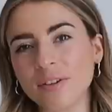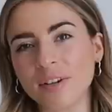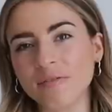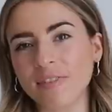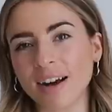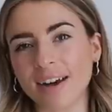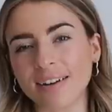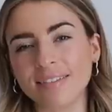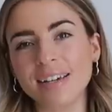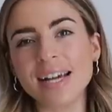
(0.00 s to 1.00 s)
doing
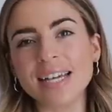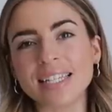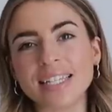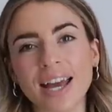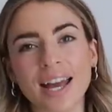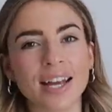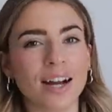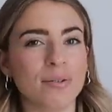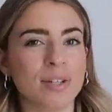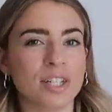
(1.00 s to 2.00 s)
well. Today
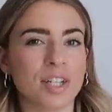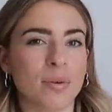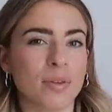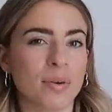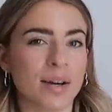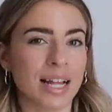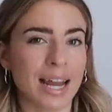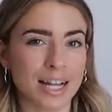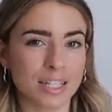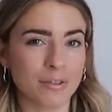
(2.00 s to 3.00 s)
I wanted to share with you a
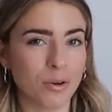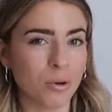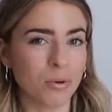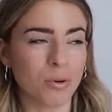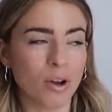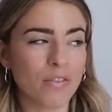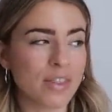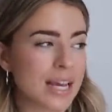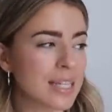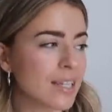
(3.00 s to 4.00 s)
collective haul of
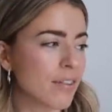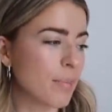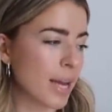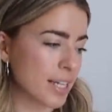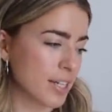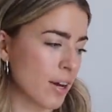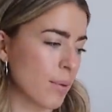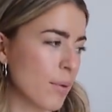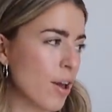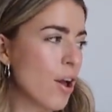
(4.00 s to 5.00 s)
things that I've picked
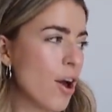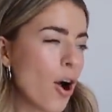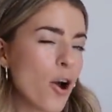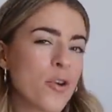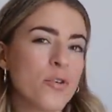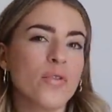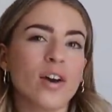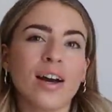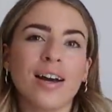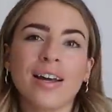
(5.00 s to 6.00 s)
up
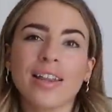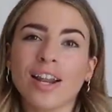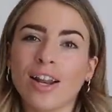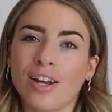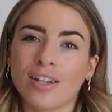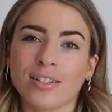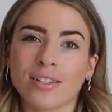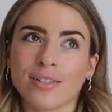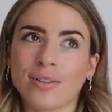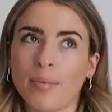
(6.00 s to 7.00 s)
over the
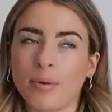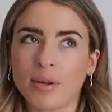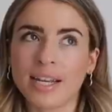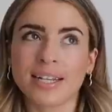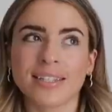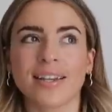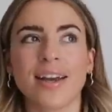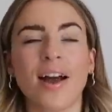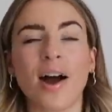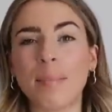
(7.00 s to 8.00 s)
last couple of weeks.
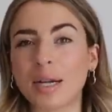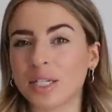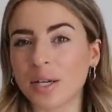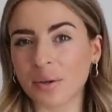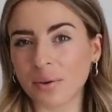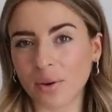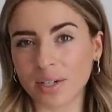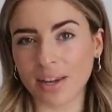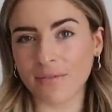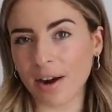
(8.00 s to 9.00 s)
I'm actually going on
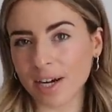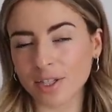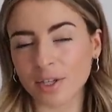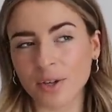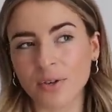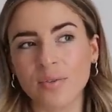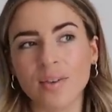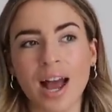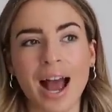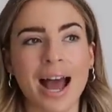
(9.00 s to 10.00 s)
holiday very
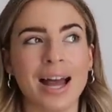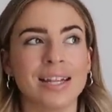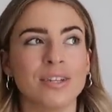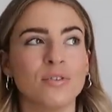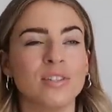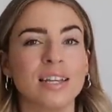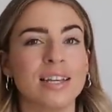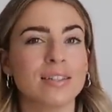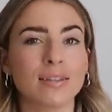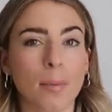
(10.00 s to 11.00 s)
soon and
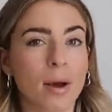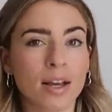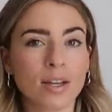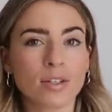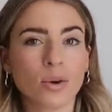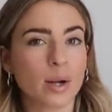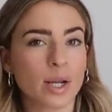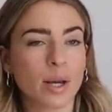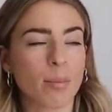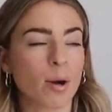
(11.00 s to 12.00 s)
obviously summer is
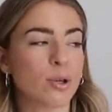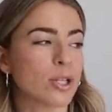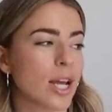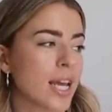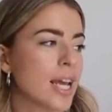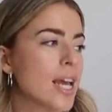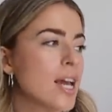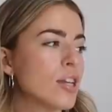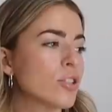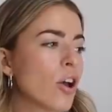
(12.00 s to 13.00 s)
quickly approaching.
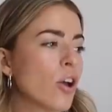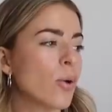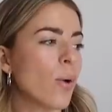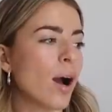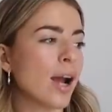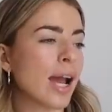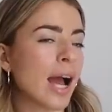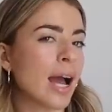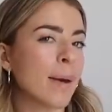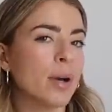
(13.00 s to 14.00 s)
So I
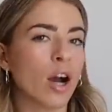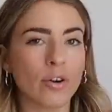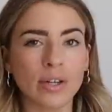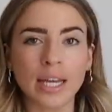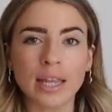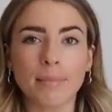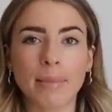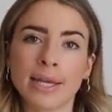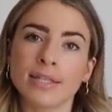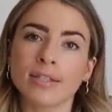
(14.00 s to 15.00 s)
am currently in the
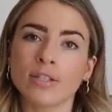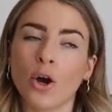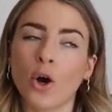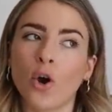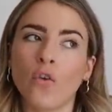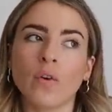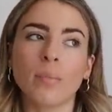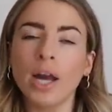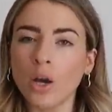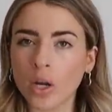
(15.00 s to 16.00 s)
midst of
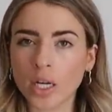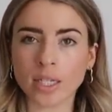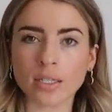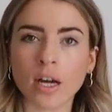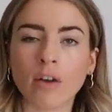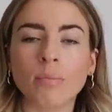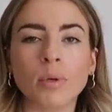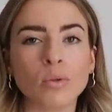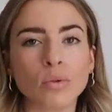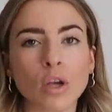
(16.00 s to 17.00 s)
buying holiday stuff but
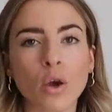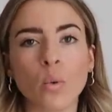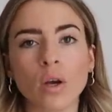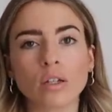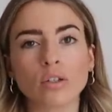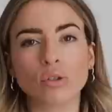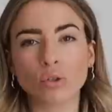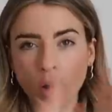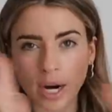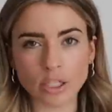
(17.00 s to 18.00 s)
also
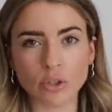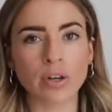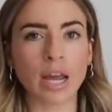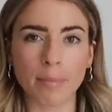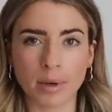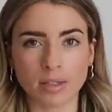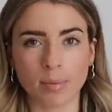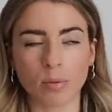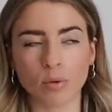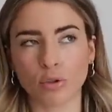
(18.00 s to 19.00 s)
trying to create my
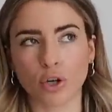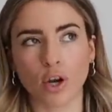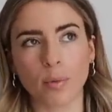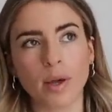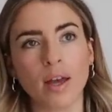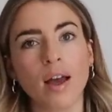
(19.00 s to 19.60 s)
summer wardrobe.